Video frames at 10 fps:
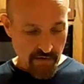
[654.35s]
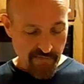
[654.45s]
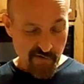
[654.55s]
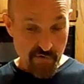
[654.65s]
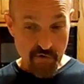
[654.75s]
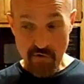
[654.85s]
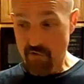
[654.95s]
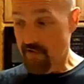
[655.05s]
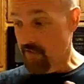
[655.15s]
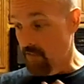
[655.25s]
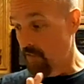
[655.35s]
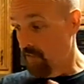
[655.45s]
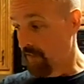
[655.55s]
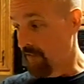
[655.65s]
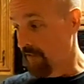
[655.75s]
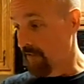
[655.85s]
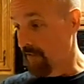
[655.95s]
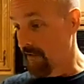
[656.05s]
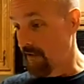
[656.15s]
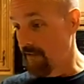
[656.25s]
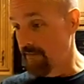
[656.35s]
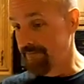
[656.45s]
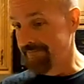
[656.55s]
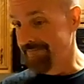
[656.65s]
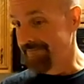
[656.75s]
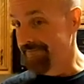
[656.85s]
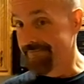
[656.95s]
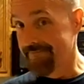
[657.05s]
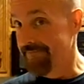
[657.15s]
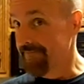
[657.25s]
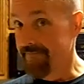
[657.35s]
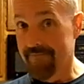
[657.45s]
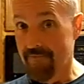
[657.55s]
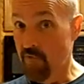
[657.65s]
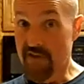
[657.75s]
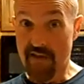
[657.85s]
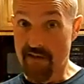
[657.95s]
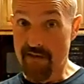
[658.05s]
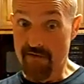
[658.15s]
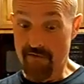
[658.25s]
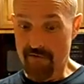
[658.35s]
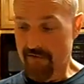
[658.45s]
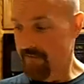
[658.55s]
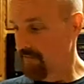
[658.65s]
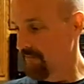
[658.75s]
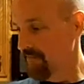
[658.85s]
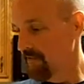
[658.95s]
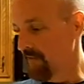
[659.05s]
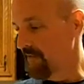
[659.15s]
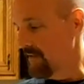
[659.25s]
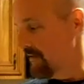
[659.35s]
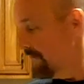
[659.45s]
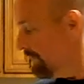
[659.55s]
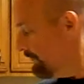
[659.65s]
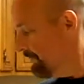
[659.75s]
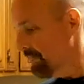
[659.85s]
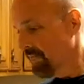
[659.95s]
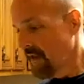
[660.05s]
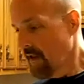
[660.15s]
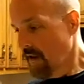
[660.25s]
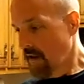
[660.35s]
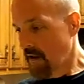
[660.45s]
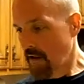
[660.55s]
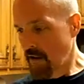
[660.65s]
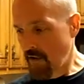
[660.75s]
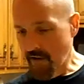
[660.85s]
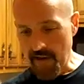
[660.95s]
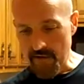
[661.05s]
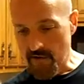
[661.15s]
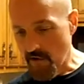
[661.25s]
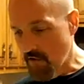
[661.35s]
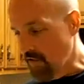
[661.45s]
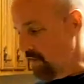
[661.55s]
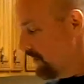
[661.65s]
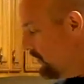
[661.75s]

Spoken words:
fruit juice or whiskey or some such thing. Okay, so